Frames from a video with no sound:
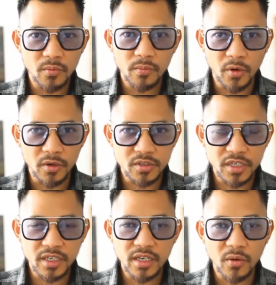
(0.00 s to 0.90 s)

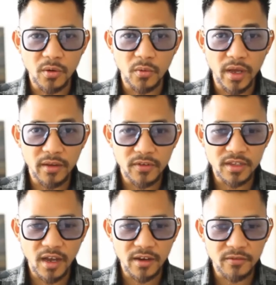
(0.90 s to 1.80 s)
portrait or wedding
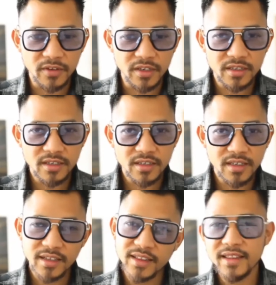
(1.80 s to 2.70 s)
photography.
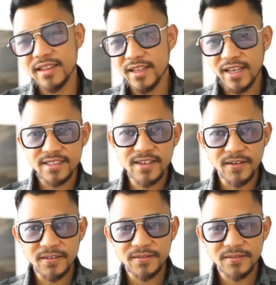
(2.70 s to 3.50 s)
Let's go.